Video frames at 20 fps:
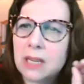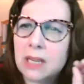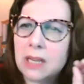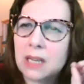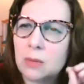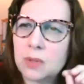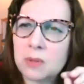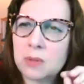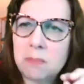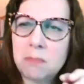He
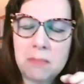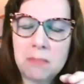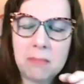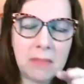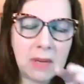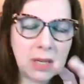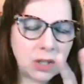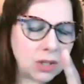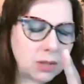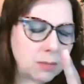was
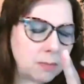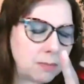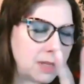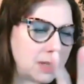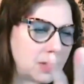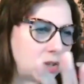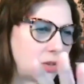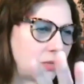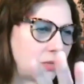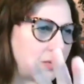
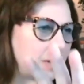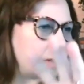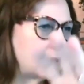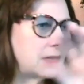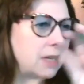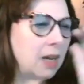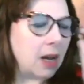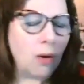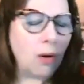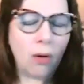
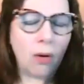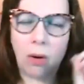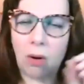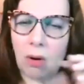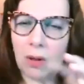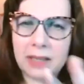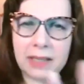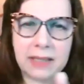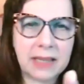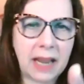mischievous.
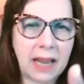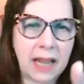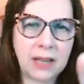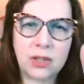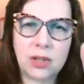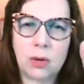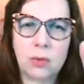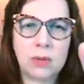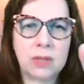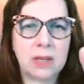All the dad
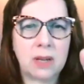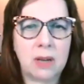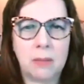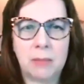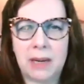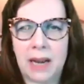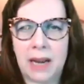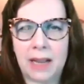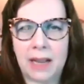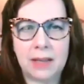jokes
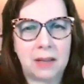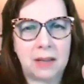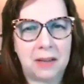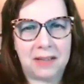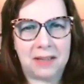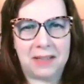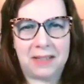coming at you.